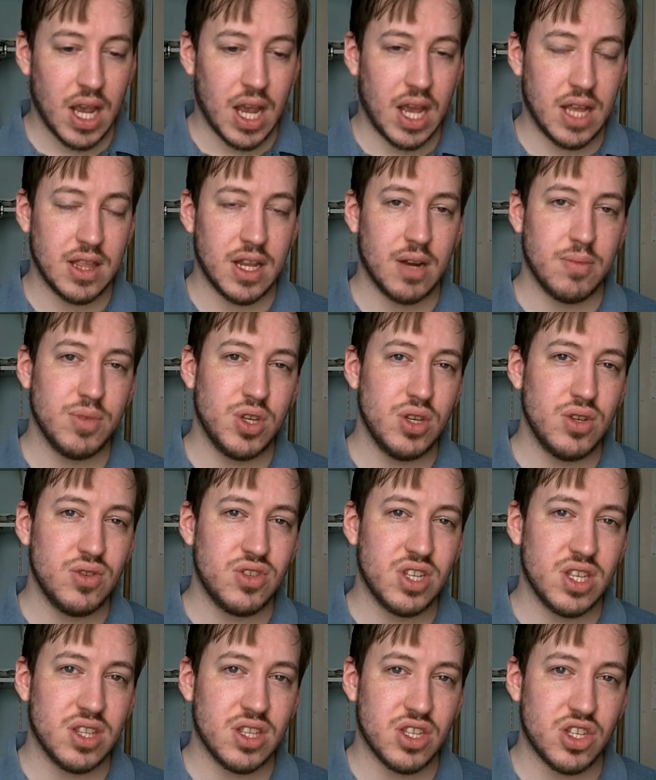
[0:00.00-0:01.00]
and then I'm
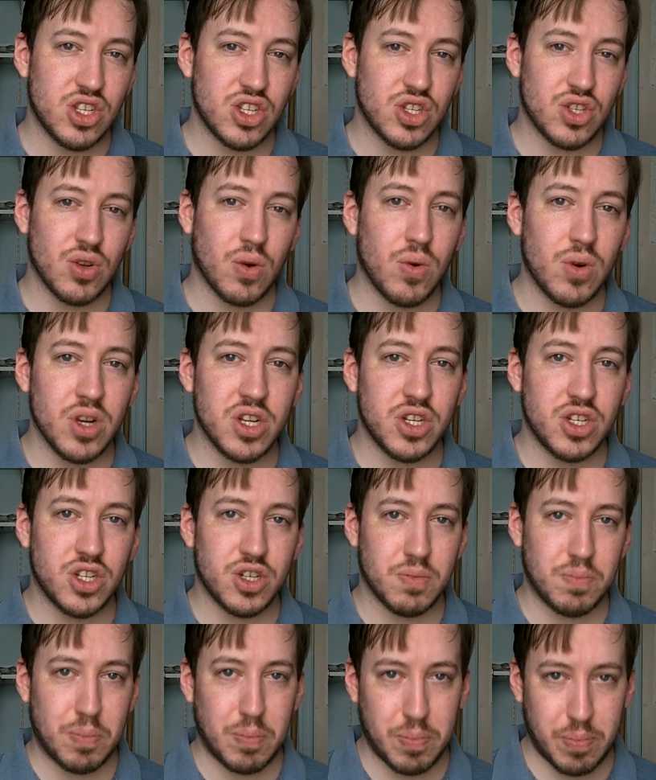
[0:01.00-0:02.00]
using this
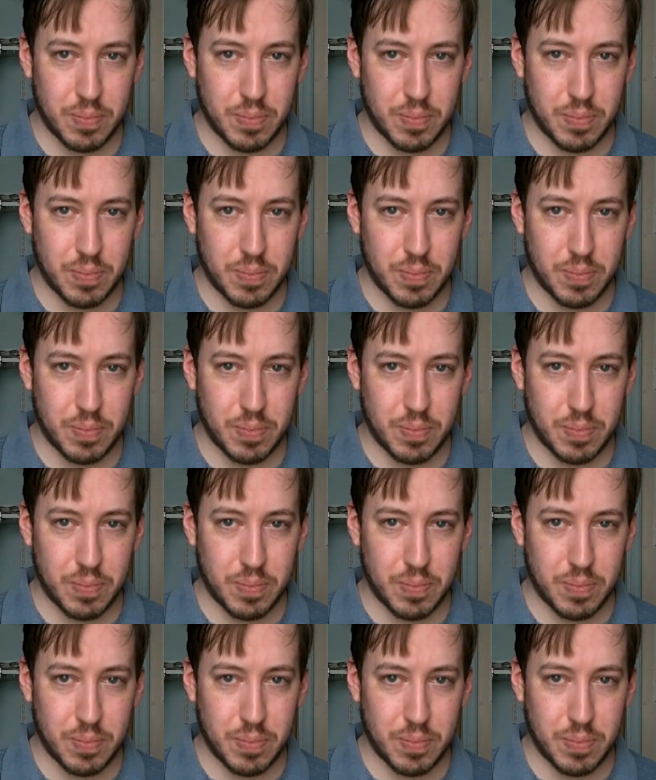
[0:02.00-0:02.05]
storage